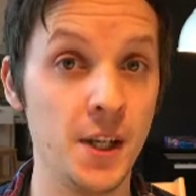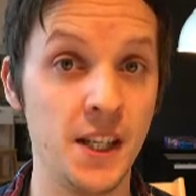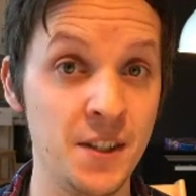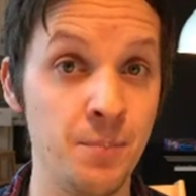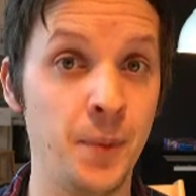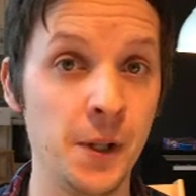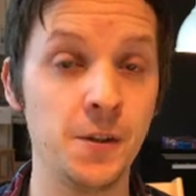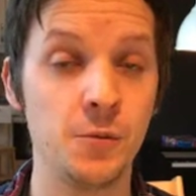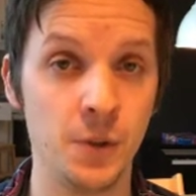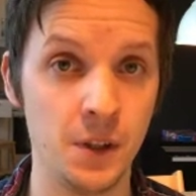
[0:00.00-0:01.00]
is
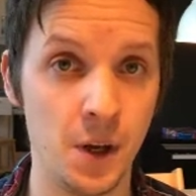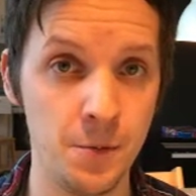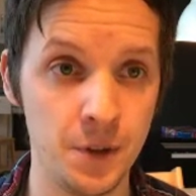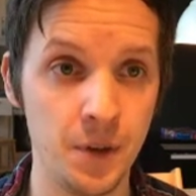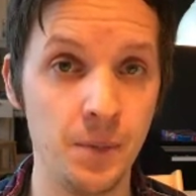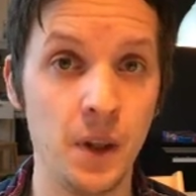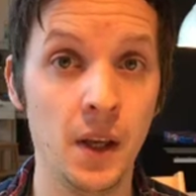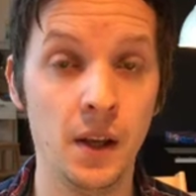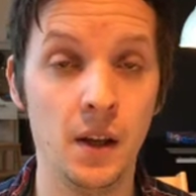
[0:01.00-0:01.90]
built with TypeScript